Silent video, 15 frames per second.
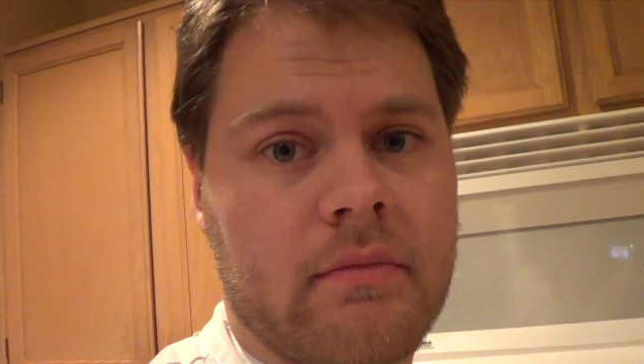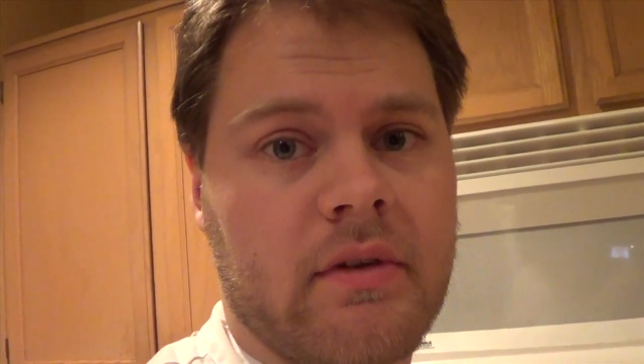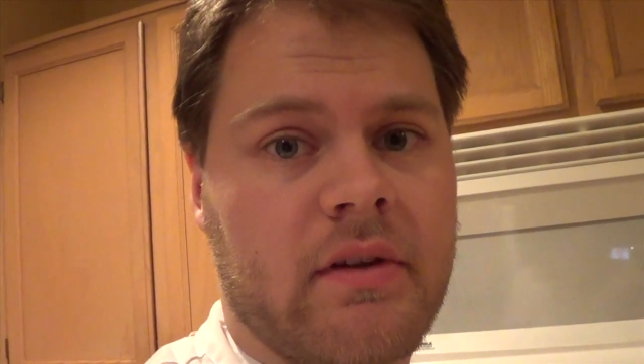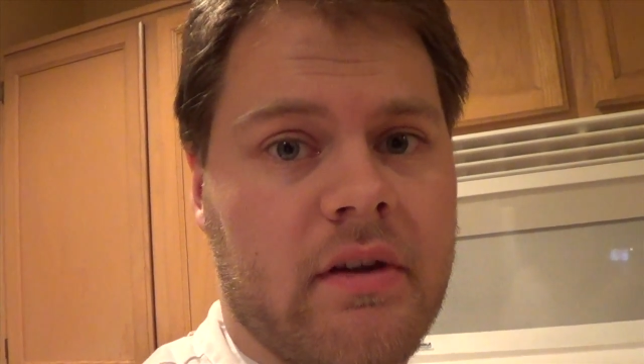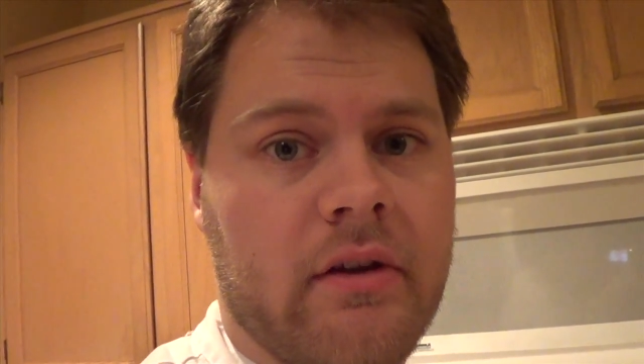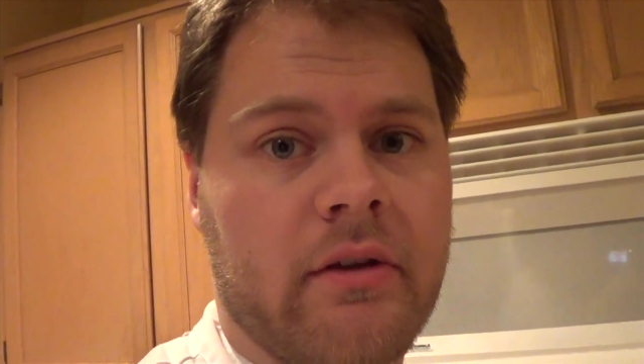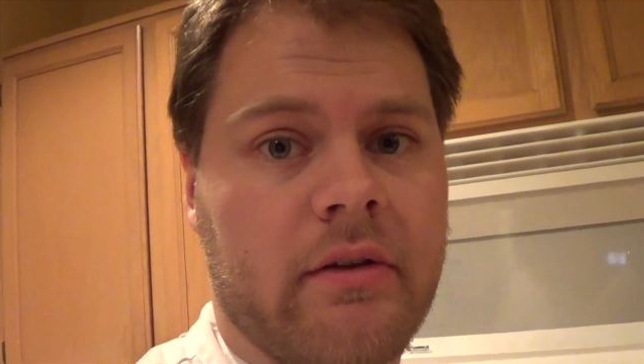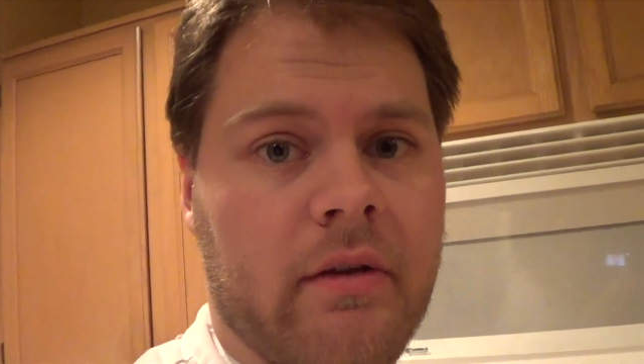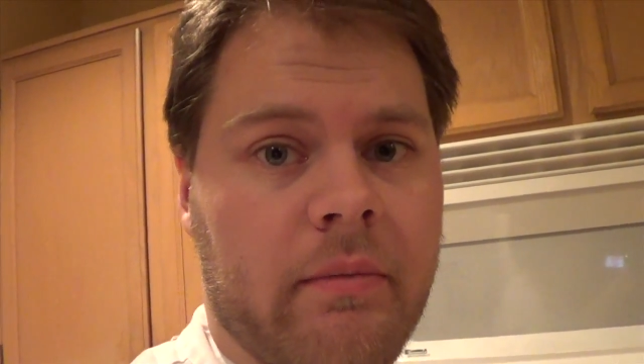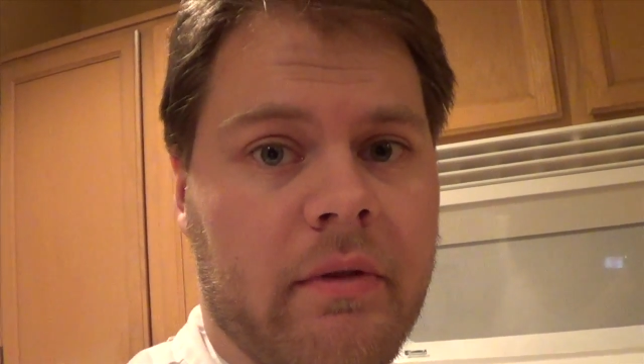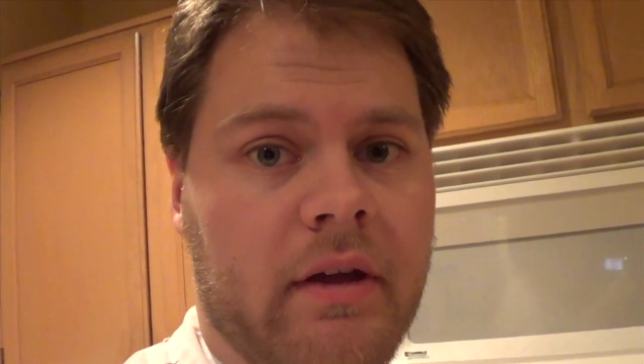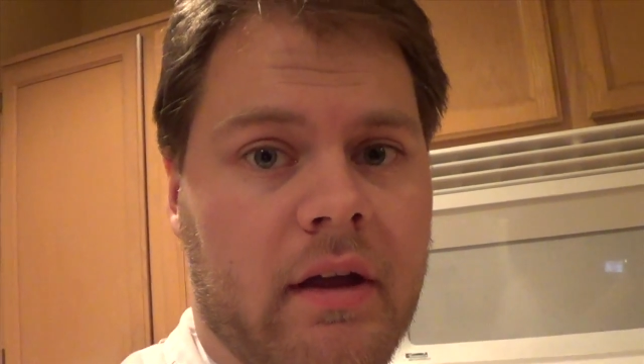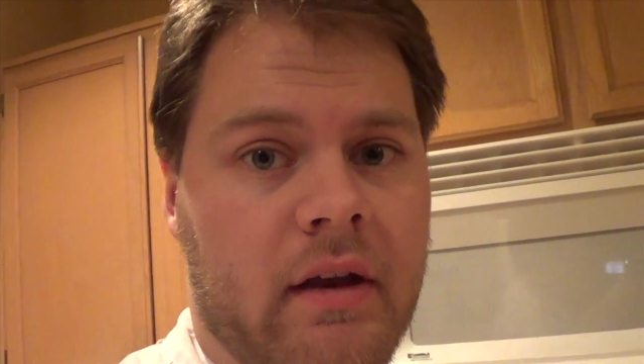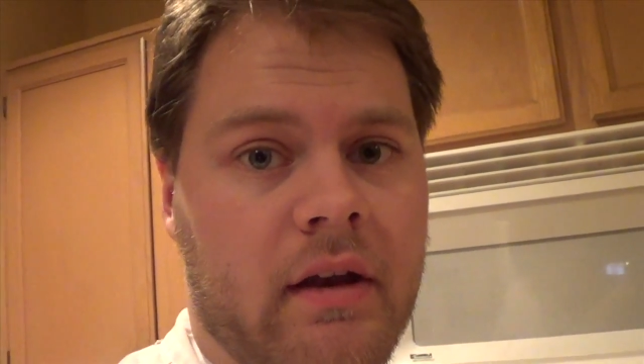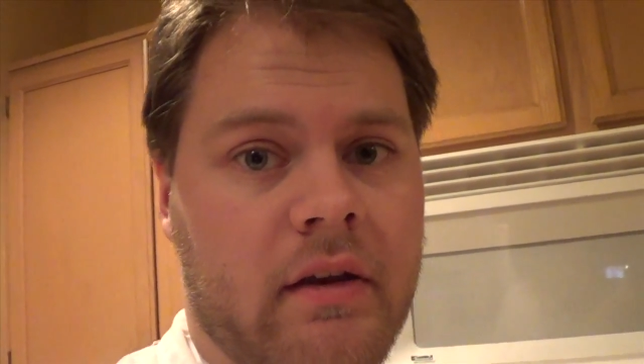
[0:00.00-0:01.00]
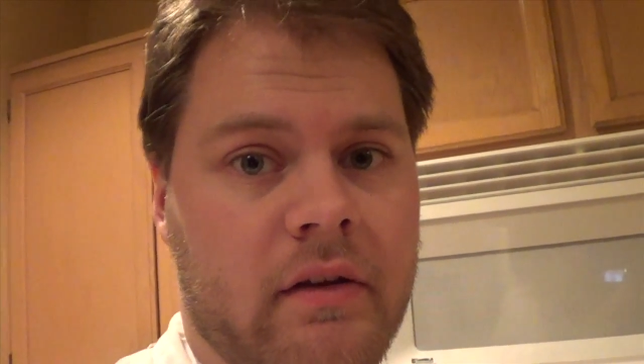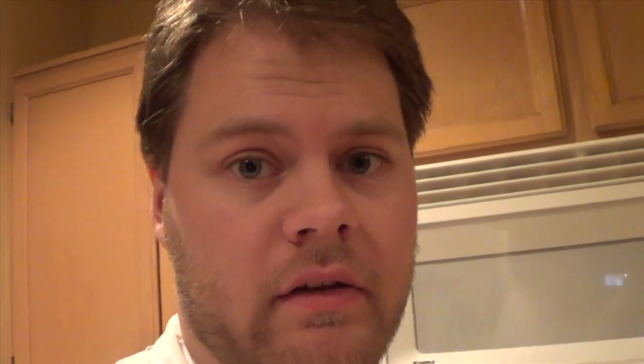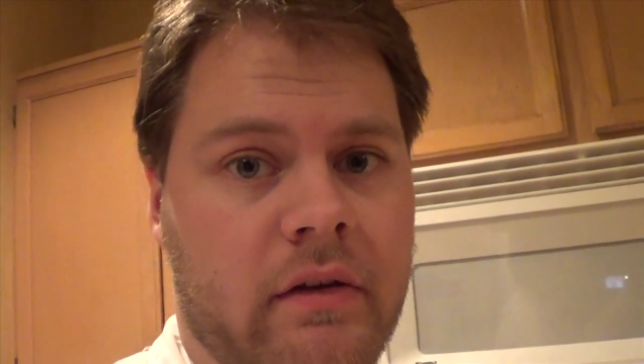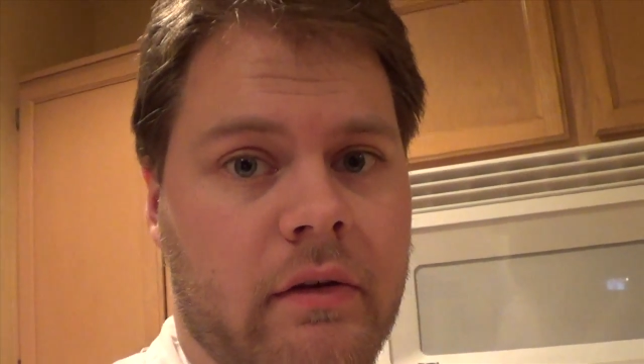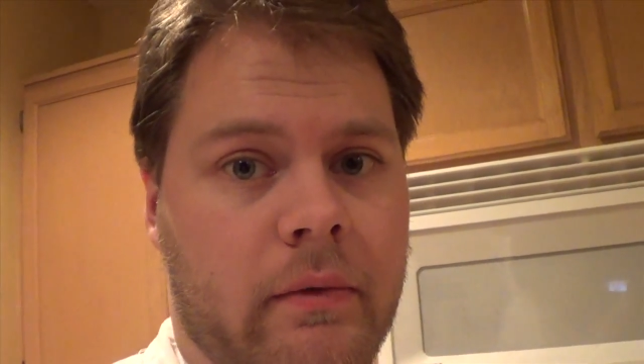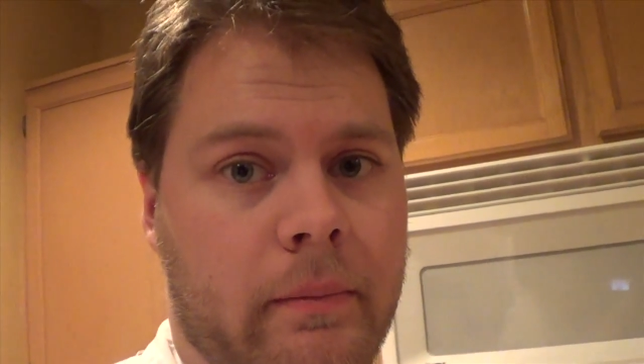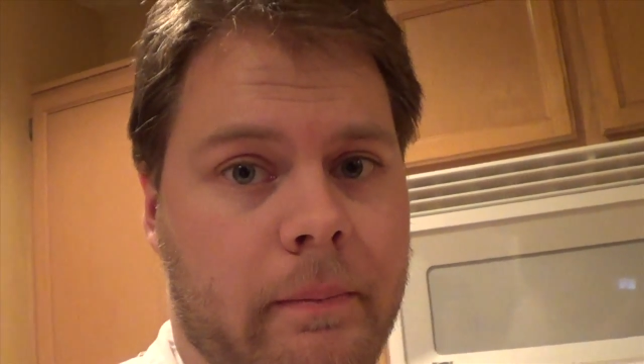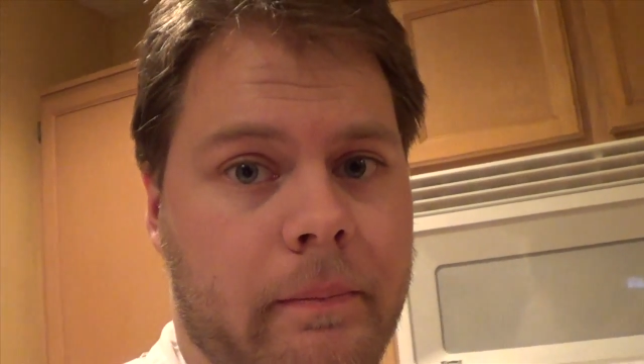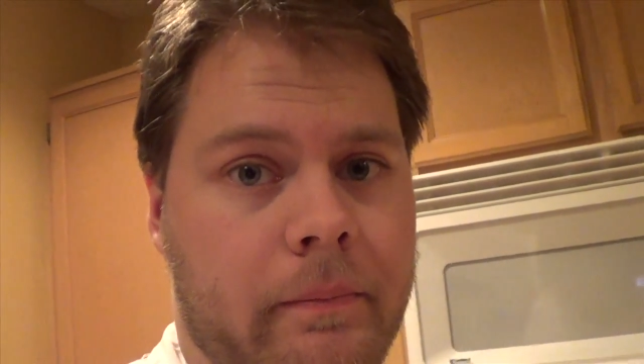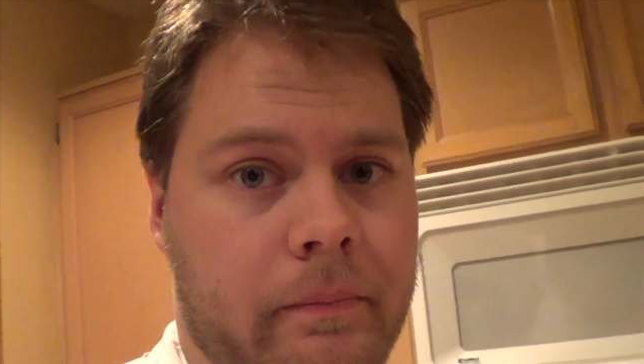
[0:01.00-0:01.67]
still something I need to do.